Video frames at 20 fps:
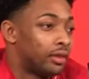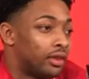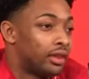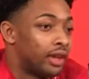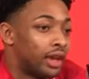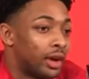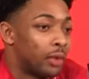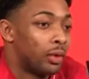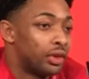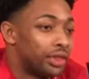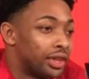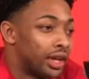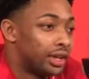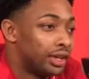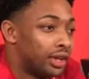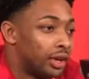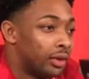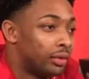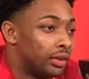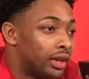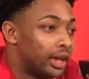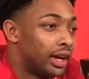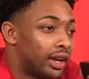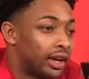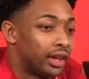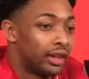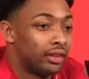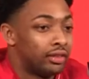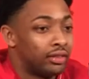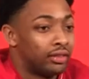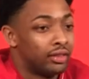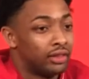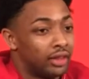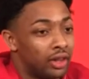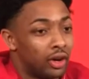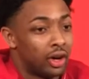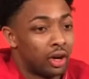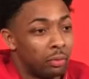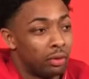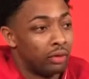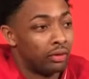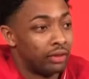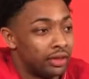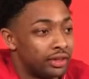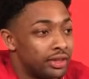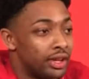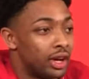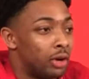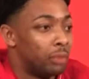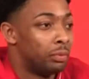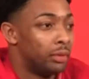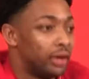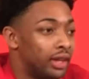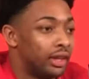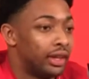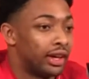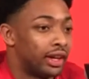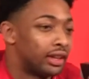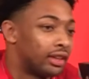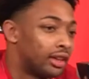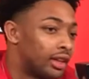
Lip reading: like, what they don't like, and they'll come over and tell me, like,